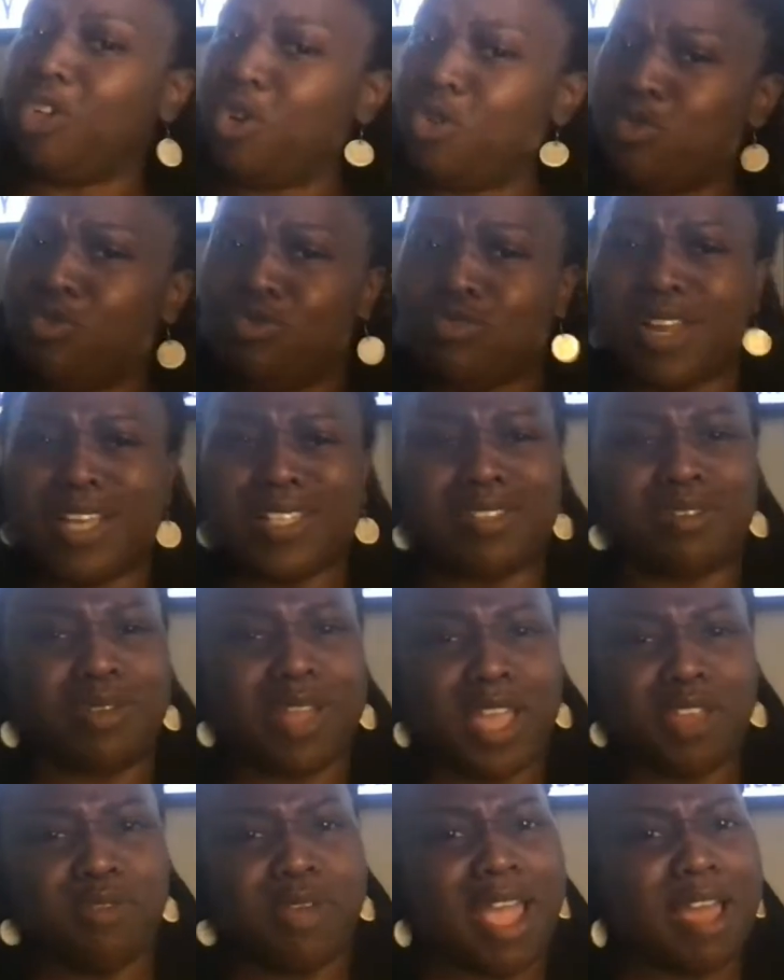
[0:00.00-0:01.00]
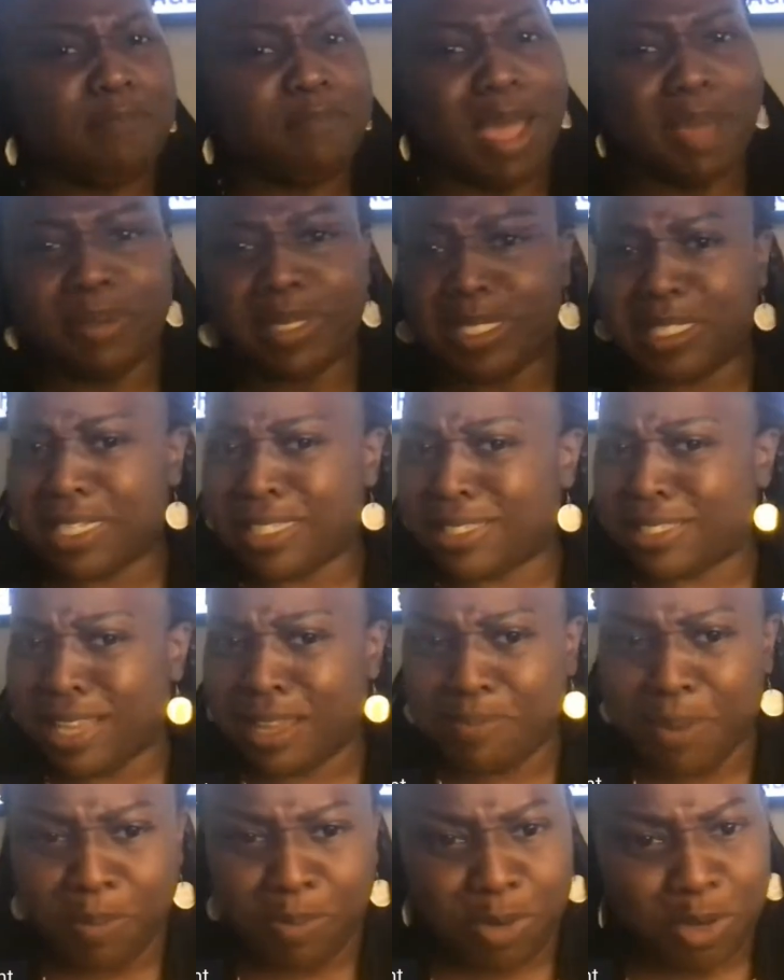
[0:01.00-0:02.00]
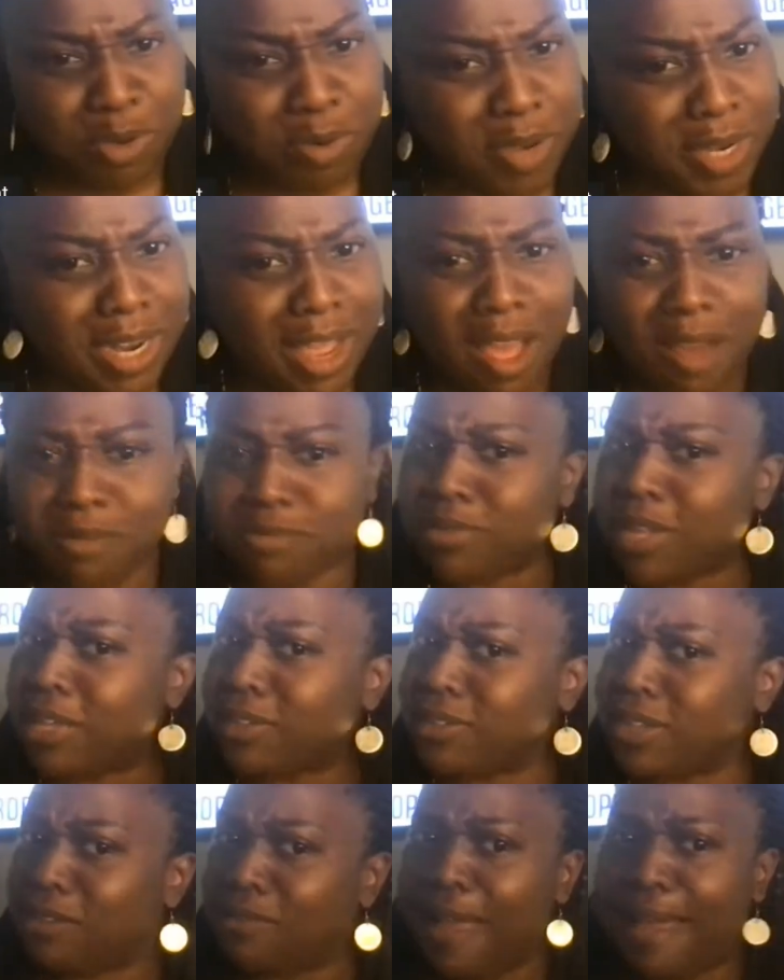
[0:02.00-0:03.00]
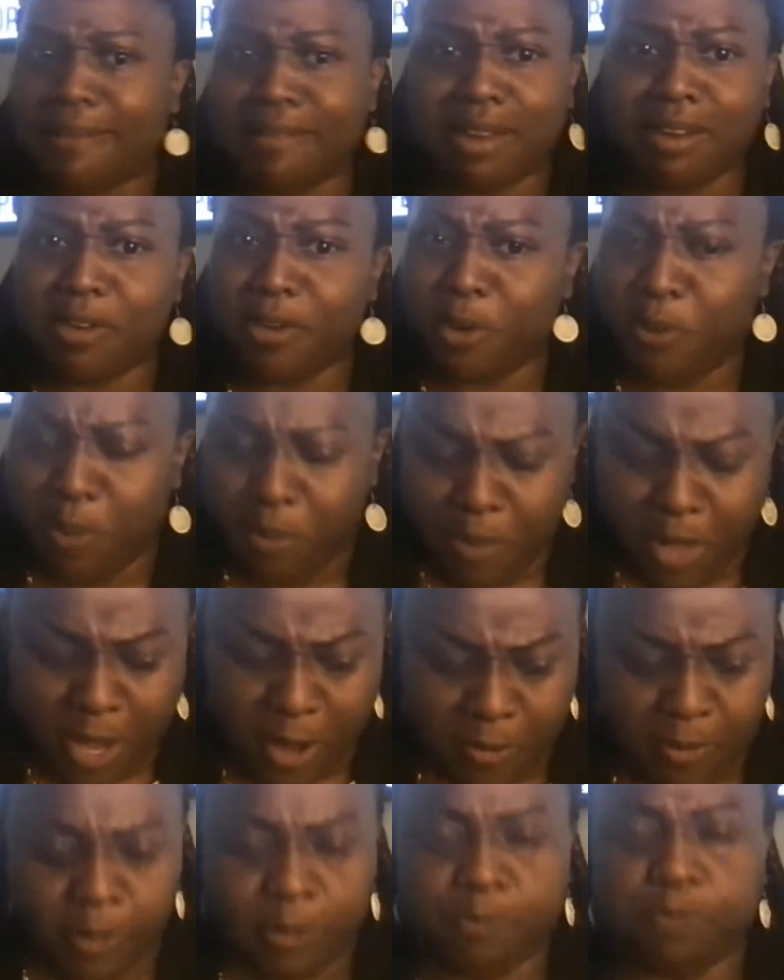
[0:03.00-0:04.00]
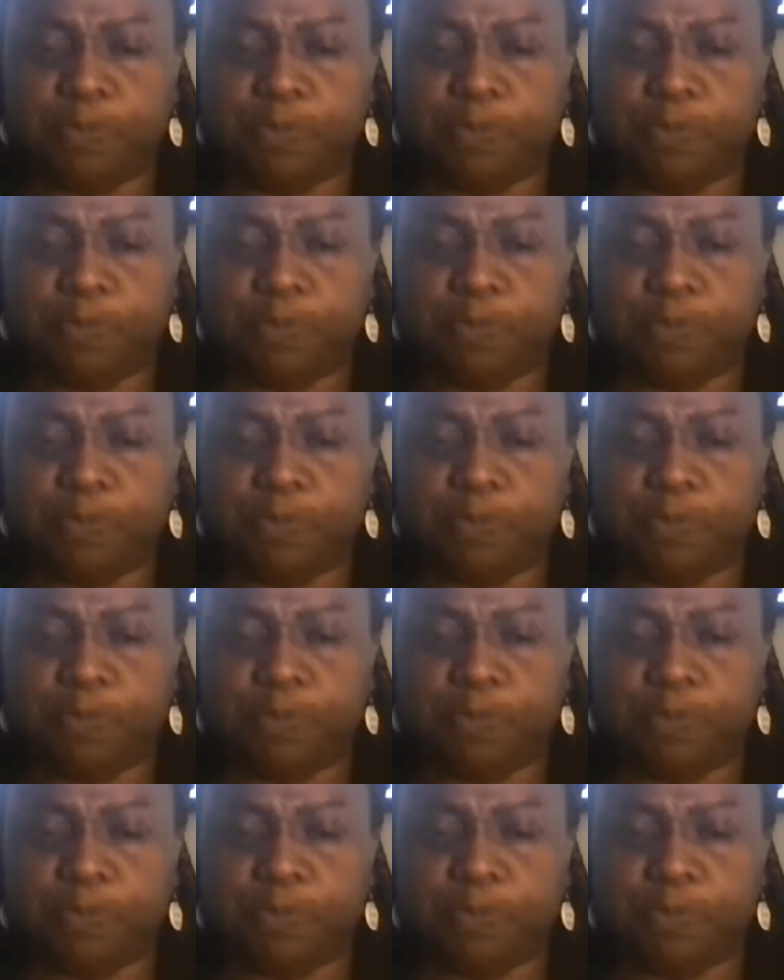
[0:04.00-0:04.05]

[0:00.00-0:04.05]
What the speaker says: Cool. That's okay. You can have baby 16. People do it. That had nothing to do with me.